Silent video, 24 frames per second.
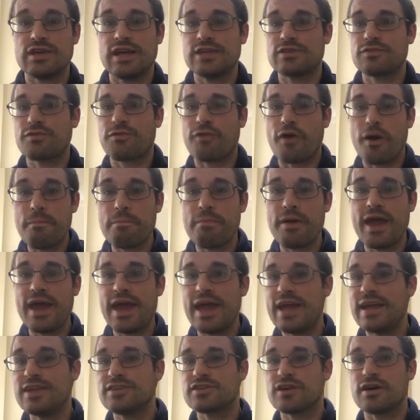It's front
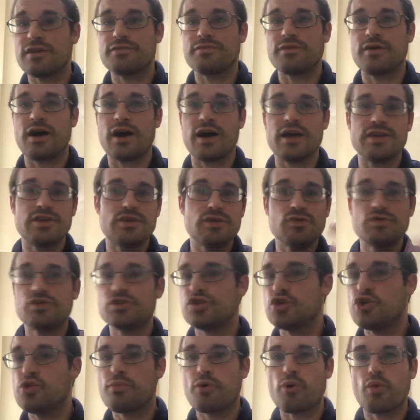page of
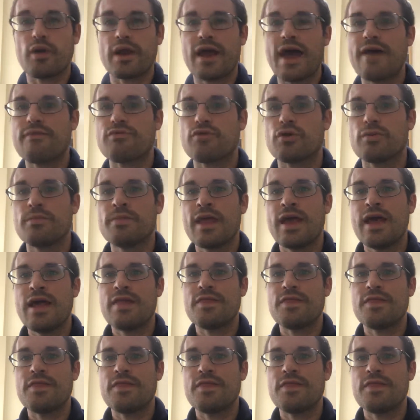YouTube or whatever,